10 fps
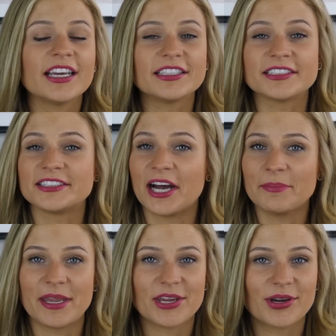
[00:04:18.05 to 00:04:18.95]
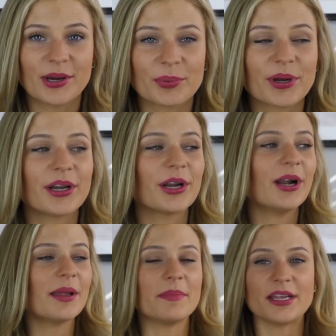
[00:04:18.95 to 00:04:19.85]
It does not make your hair prettier.
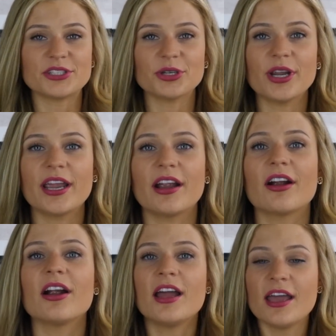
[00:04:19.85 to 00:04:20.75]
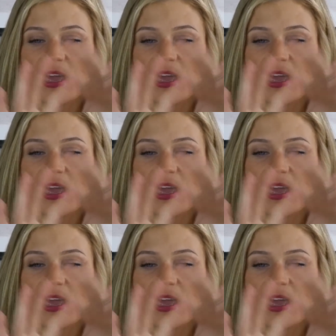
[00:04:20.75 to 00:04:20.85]
It makes your hair